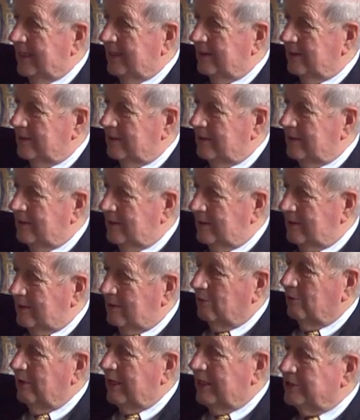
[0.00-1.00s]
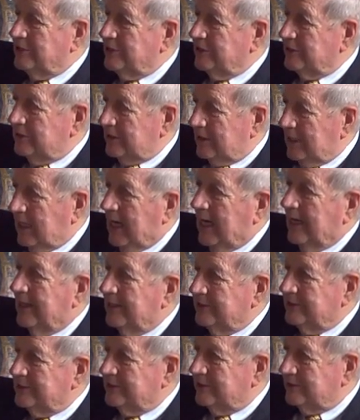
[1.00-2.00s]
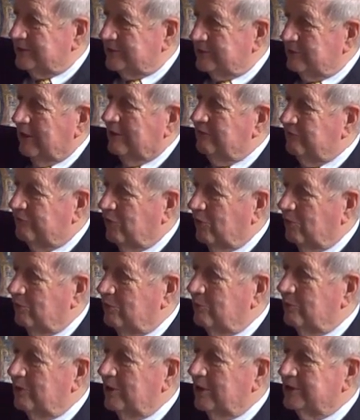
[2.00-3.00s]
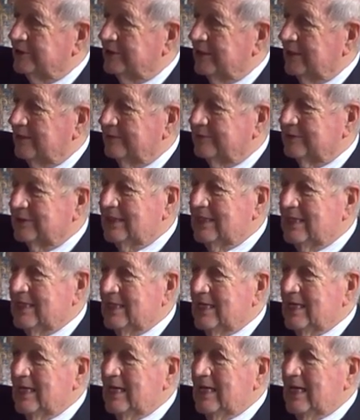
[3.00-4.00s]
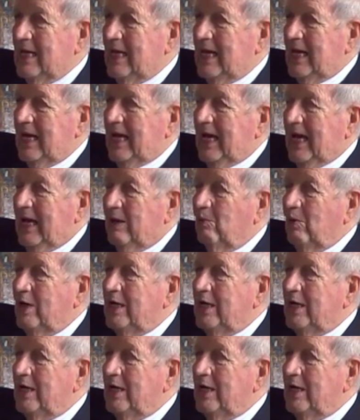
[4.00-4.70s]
and courageous and honest and straightforward with ourselves. And